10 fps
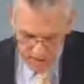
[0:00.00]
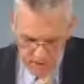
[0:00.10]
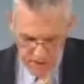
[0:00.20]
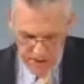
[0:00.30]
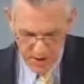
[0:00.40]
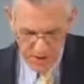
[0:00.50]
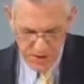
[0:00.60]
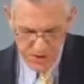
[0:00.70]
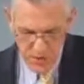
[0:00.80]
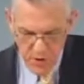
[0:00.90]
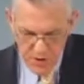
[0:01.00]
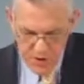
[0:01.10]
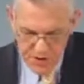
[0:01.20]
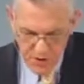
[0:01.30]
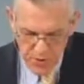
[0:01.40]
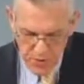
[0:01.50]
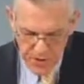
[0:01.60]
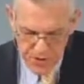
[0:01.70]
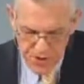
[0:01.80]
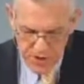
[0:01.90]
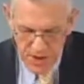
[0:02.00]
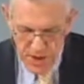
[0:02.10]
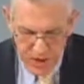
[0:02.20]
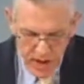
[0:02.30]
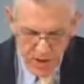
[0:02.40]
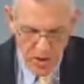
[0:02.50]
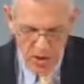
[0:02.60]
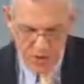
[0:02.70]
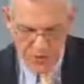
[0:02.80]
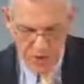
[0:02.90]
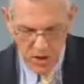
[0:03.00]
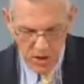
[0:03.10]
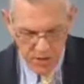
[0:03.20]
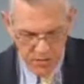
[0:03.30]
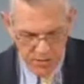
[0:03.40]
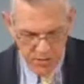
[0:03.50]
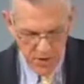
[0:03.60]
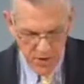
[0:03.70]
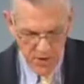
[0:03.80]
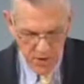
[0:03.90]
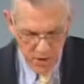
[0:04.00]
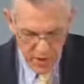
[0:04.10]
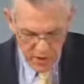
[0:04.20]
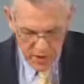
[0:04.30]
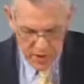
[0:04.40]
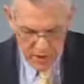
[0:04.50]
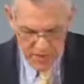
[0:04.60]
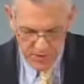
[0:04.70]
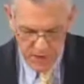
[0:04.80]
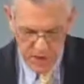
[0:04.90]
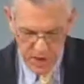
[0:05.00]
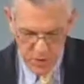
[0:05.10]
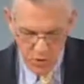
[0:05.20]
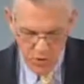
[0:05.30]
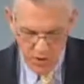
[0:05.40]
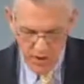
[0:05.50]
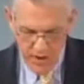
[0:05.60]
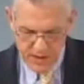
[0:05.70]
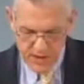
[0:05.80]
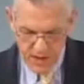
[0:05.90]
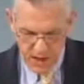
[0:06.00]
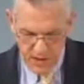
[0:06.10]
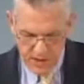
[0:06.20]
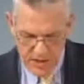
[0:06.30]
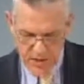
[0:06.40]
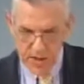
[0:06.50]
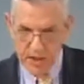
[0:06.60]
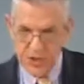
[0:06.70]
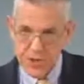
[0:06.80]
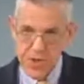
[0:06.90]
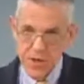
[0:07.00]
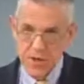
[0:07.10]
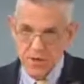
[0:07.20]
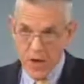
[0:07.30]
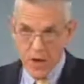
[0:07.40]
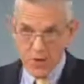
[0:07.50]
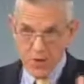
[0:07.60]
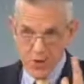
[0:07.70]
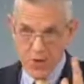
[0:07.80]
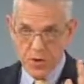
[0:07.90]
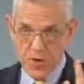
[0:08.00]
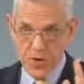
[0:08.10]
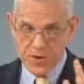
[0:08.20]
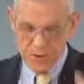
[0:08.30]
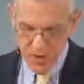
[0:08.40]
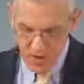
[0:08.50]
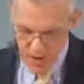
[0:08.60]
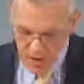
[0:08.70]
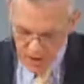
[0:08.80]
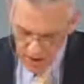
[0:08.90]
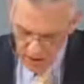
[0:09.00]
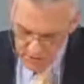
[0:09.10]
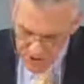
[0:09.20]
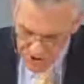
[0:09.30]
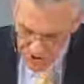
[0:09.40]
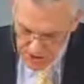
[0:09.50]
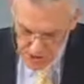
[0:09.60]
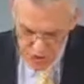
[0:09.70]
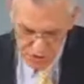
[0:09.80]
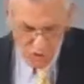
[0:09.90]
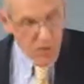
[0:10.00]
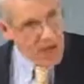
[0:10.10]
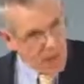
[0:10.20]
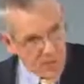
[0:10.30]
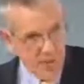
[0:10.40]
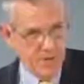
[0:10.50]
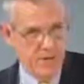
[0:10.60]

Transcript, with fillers: modeler who is aware of recent creation, a climate altering global flood, and a Noahic covenant will realize that climate change, if we have a short earth history, climate change was rapid.